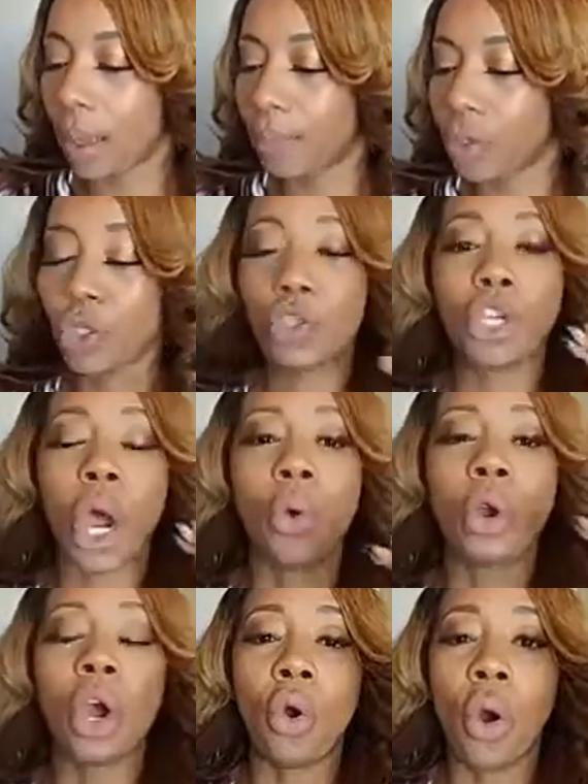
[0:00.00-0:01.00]
You
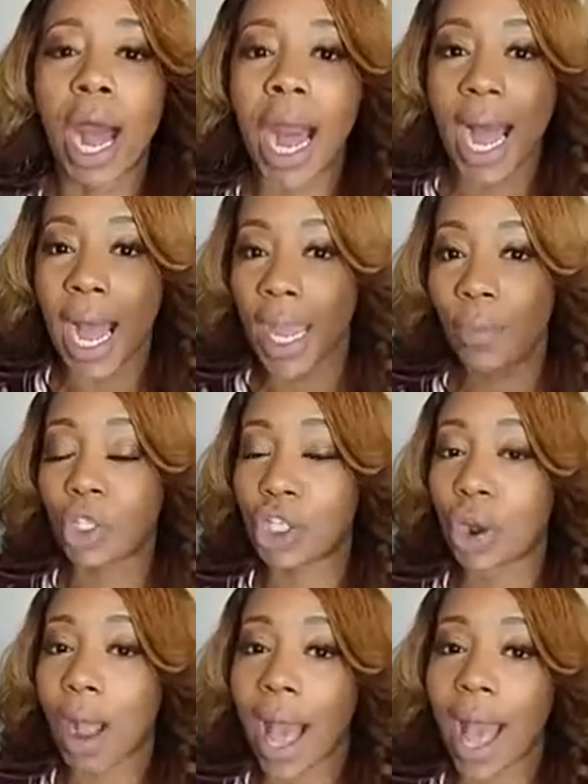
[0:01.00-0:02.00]
don't go high with your
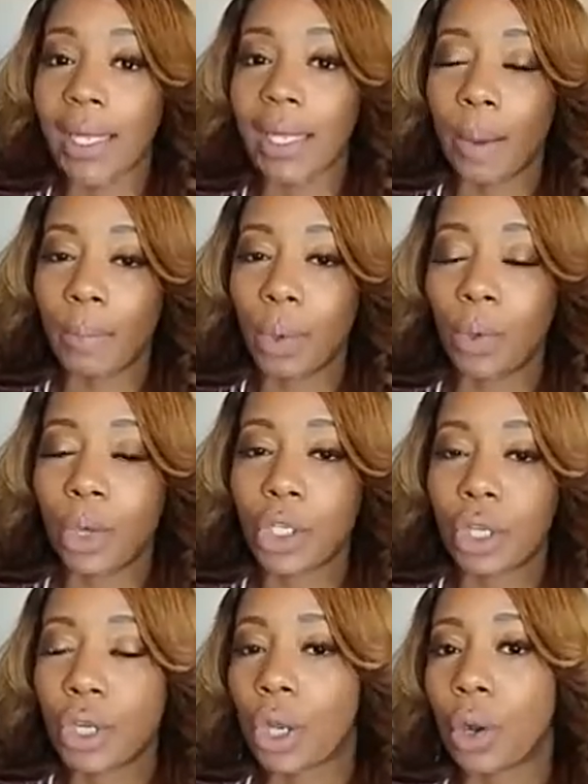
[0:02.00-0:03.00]
high number when you're
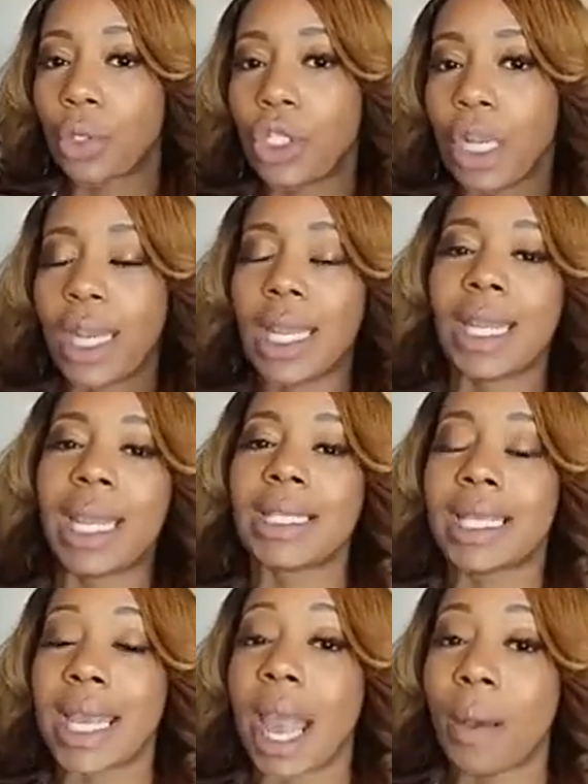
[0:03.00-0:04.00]
negotiating and they
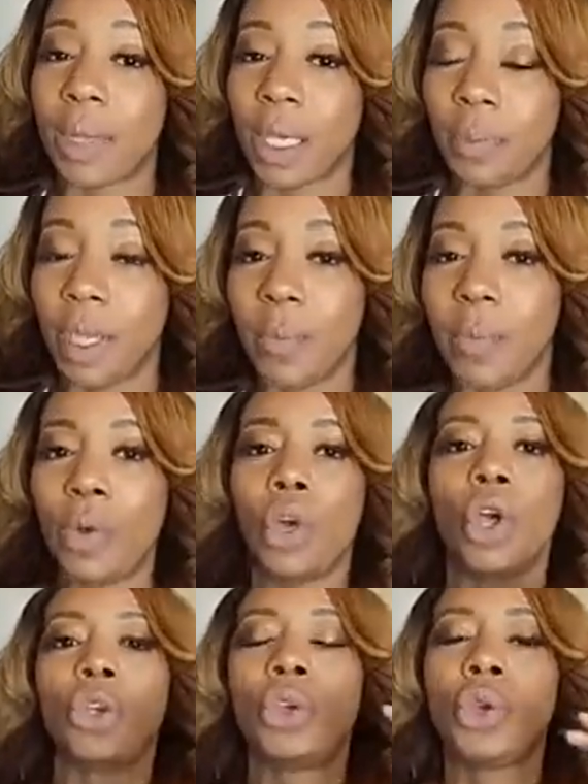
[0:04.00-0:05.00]
say how many people.
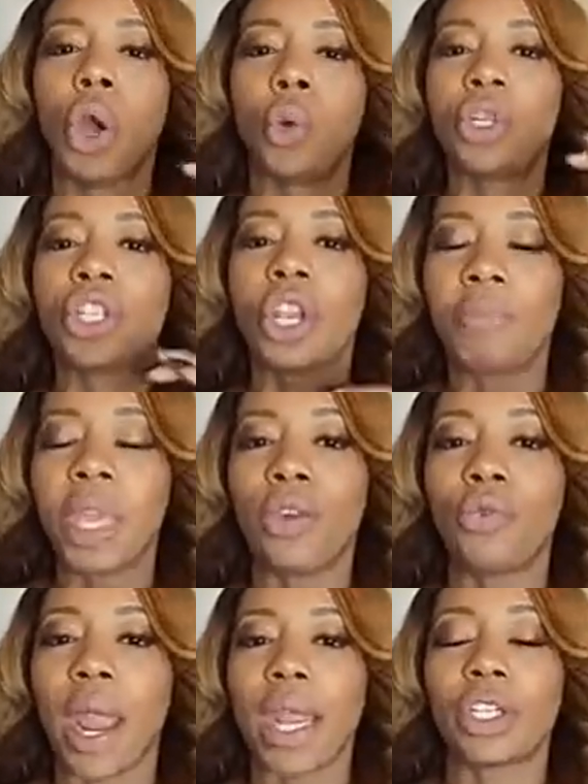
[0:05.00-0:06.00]
You go with your
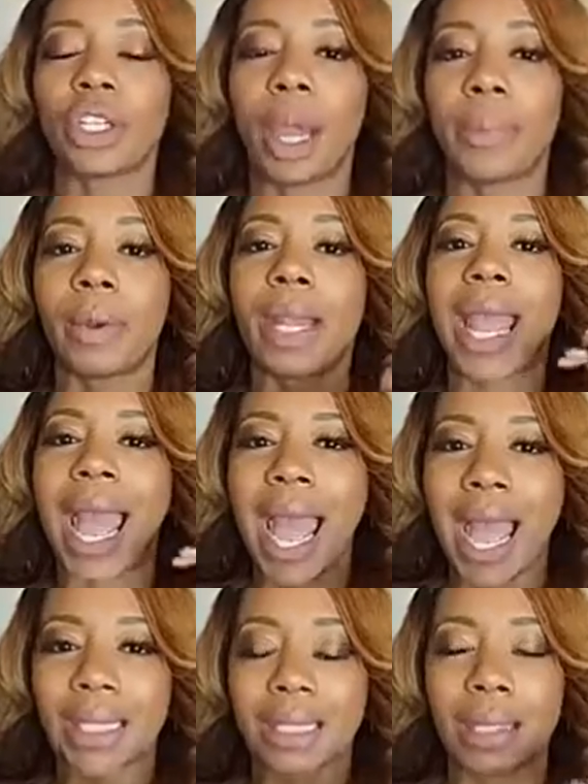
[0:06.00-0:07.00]
mid-range number and
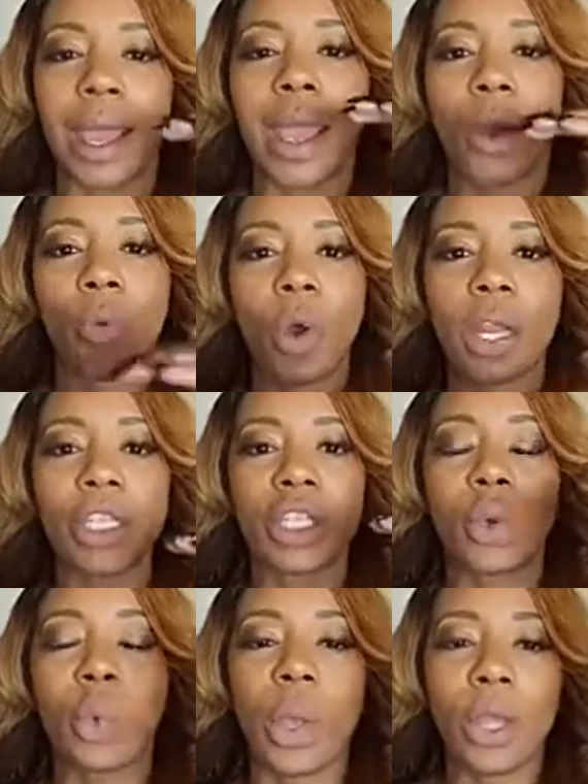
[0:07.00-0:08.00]
ask what is the
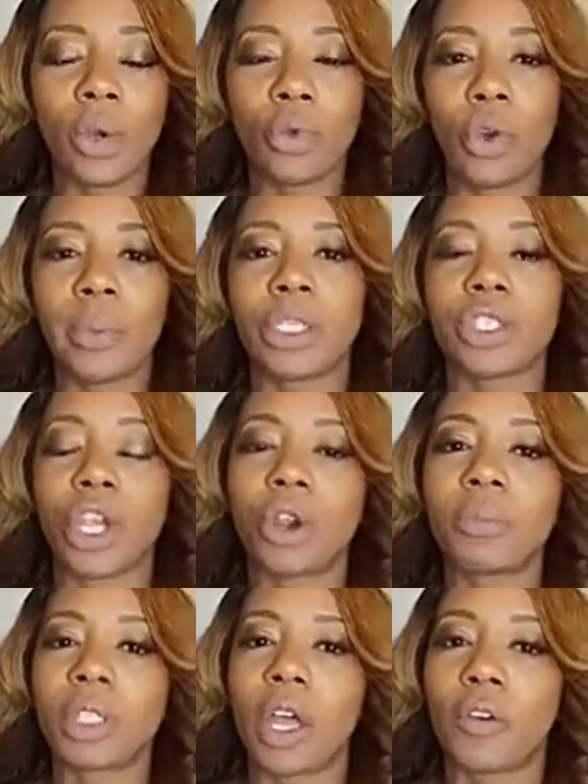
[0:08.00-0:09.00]
wiggle room in
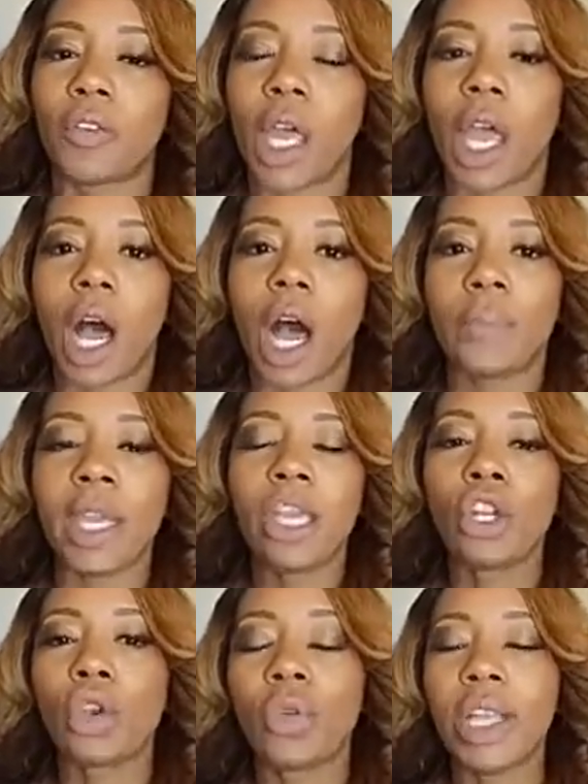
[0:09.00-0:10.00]
terms of
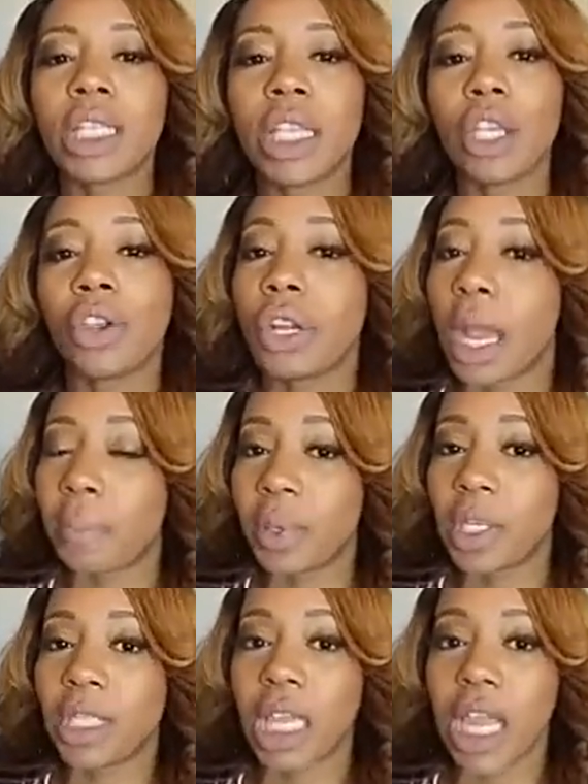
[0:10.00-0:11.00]
increasing your
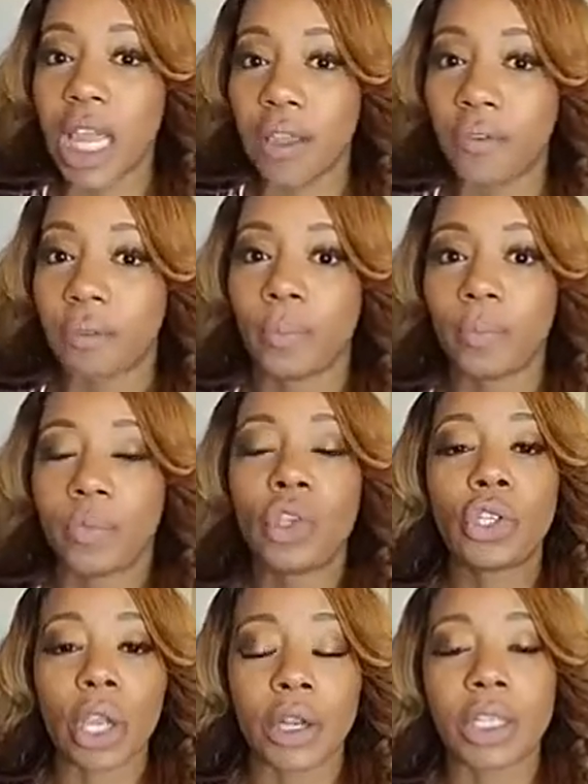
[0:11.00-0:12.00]
numbers if you
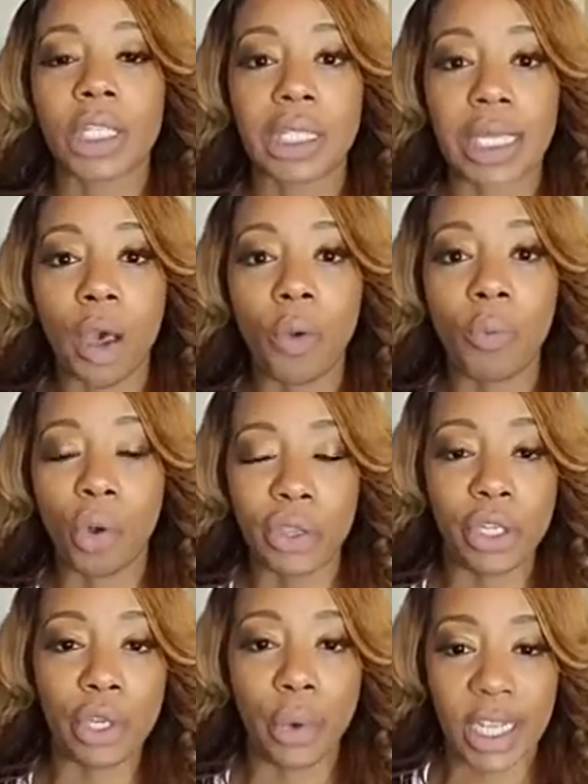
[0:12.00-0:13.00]
start to sell more
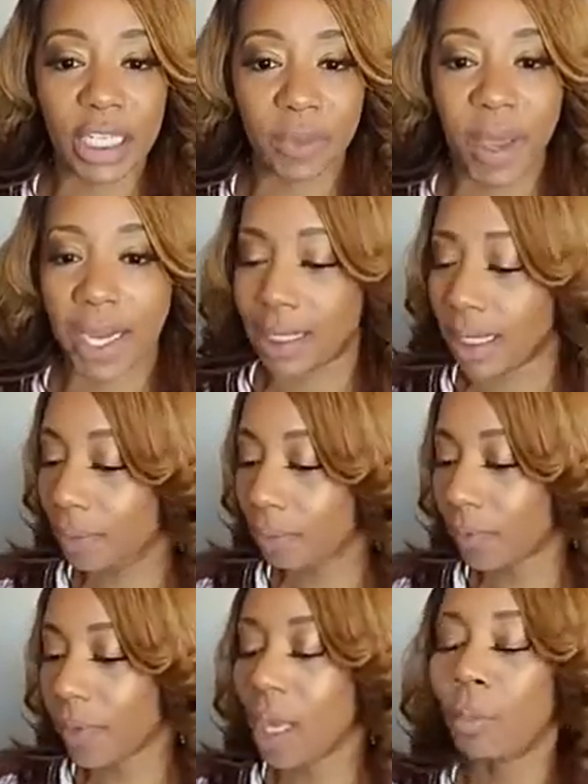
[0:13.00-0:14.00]
than you expected.
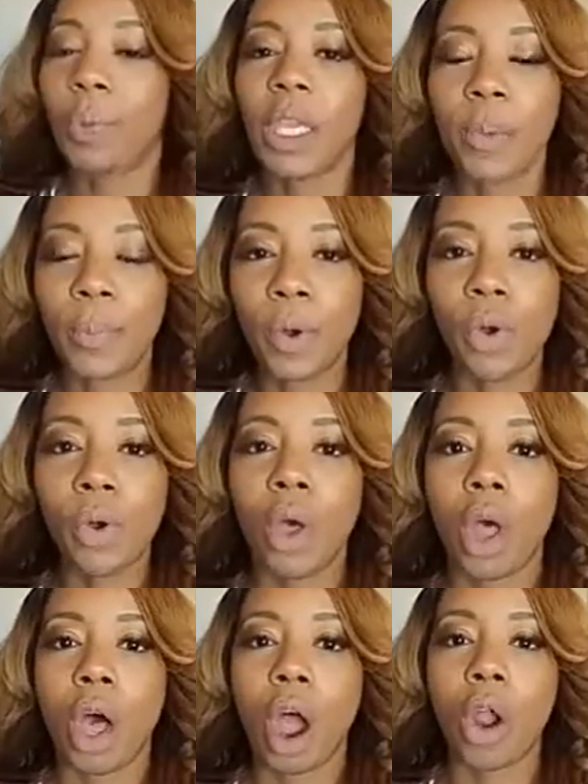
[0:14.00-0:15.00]
People
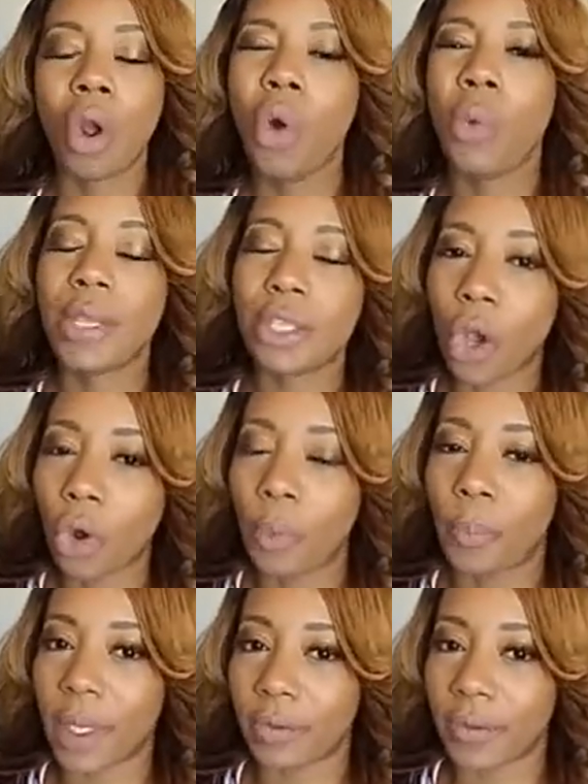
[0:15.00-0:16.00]
are always
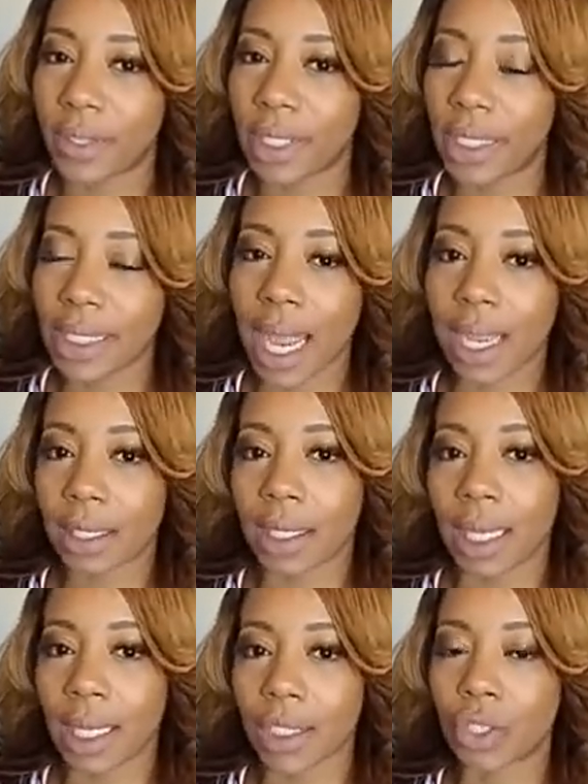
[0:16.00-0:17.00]
open for these kind of
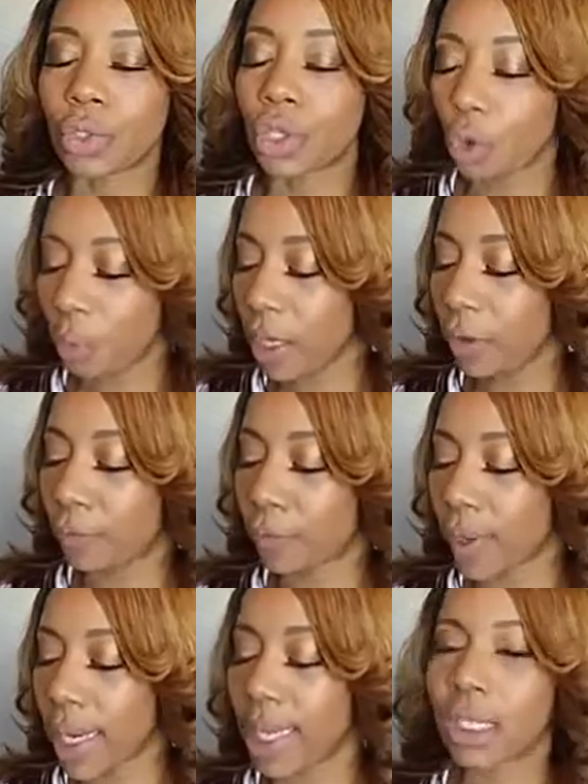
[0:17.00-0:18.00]
things. So don't be
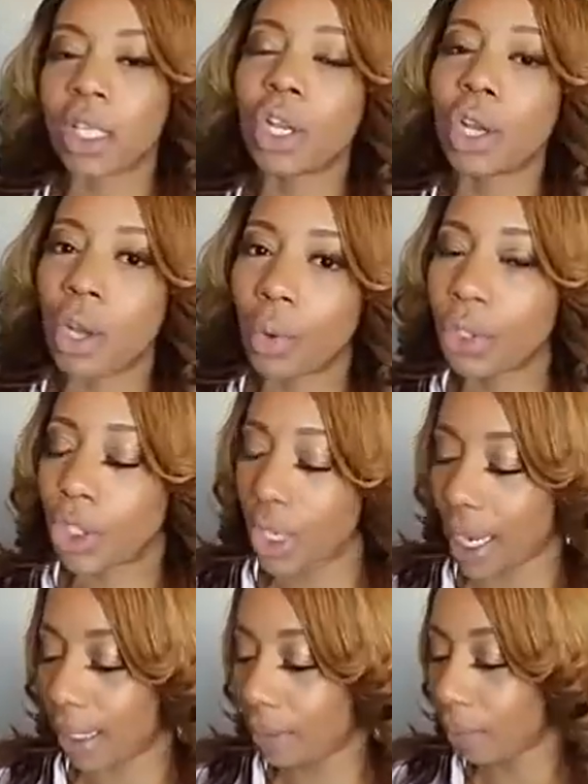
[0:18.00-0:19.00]
afraid to
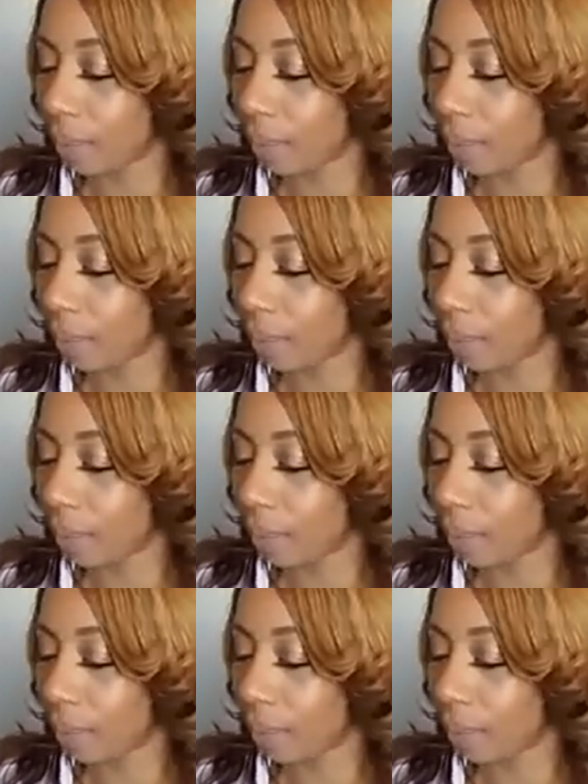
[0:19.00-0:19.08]
negotiate.